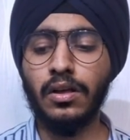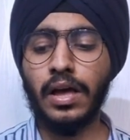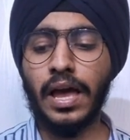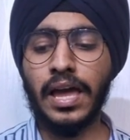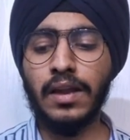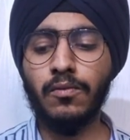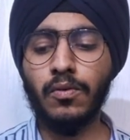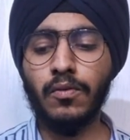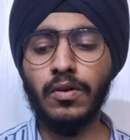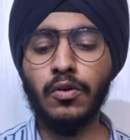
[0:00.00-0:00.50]

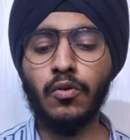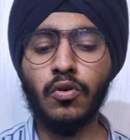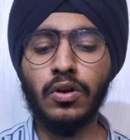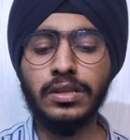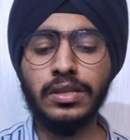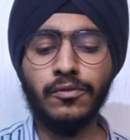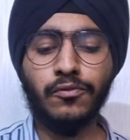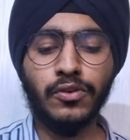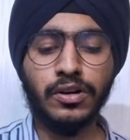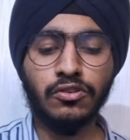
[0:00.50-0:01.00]
and we will
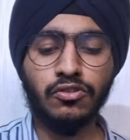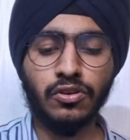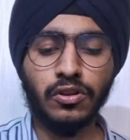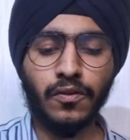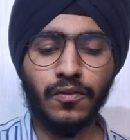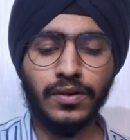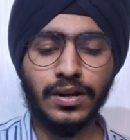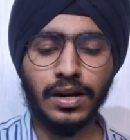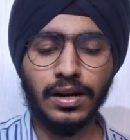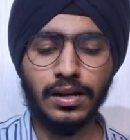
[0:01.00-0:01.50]
call the function
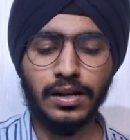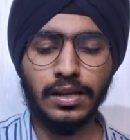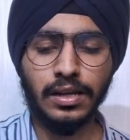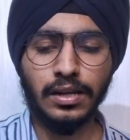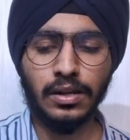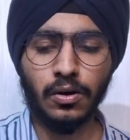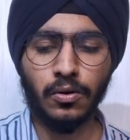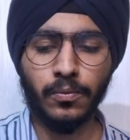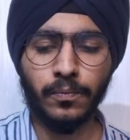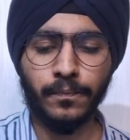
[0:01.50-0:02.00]
of
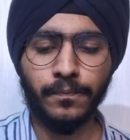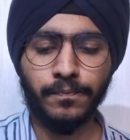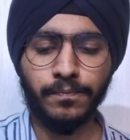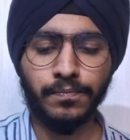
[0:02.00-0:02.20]
30 now.